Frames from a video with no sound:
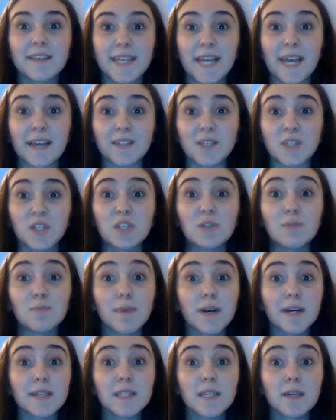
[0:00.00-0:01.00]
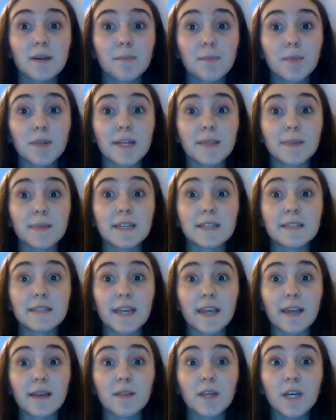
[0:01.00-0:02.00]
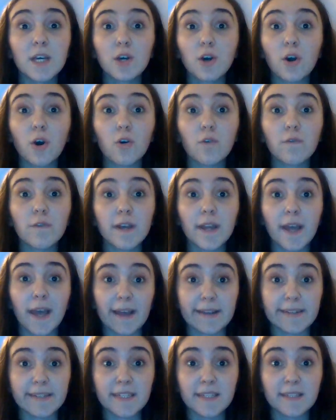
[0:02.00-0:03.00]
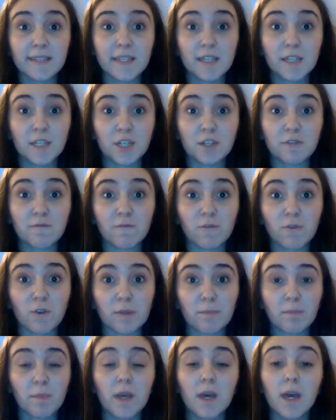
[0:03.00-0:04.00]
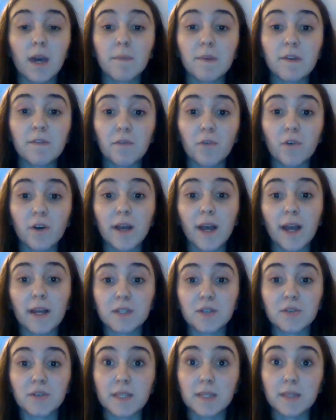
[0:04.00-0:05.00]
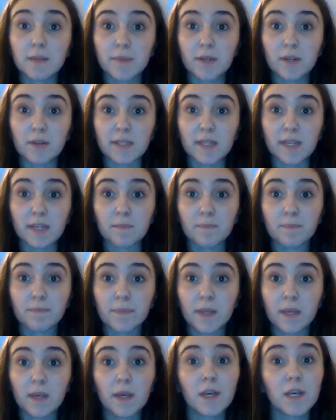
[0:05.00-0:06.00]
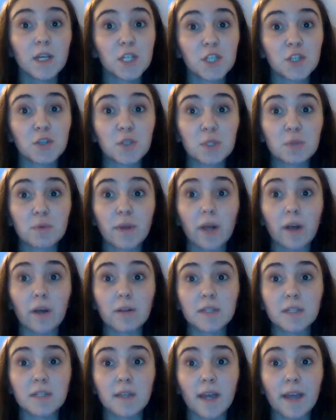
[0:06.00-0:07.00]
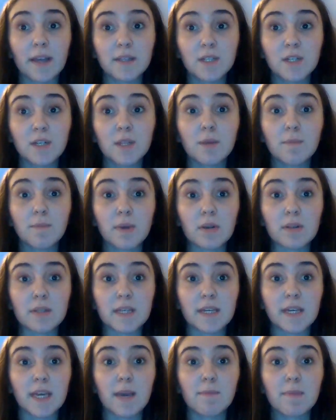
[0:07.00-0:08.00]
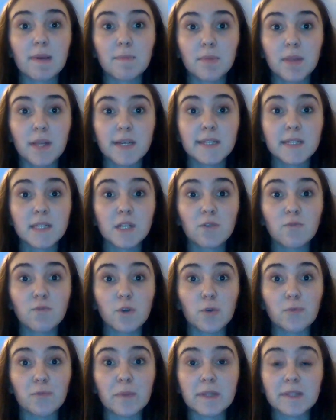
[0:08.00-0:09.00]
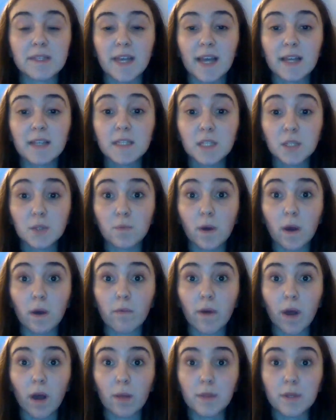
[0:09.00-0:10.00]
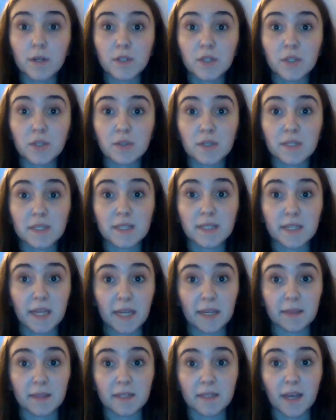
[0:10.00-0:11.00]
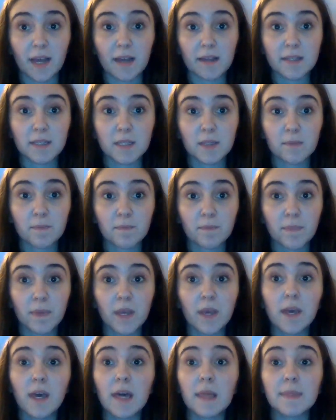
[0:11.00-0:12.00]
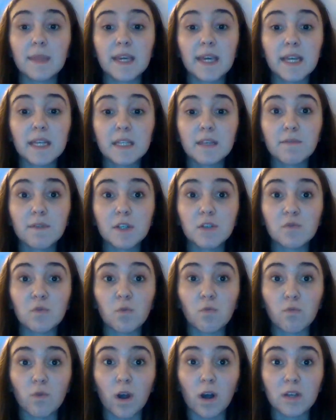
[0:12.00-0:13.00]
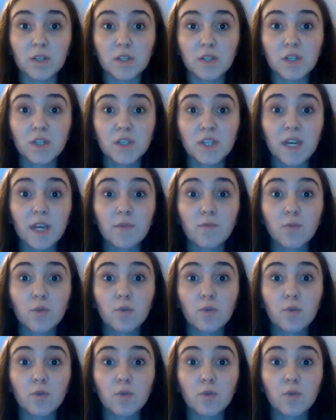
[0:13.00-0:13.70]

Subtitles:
test, you must complete the daily COVID attestation form before entering the building. Students will enter the building and be placed in a room with 10 to 12 other students to take the test. The individual rosters and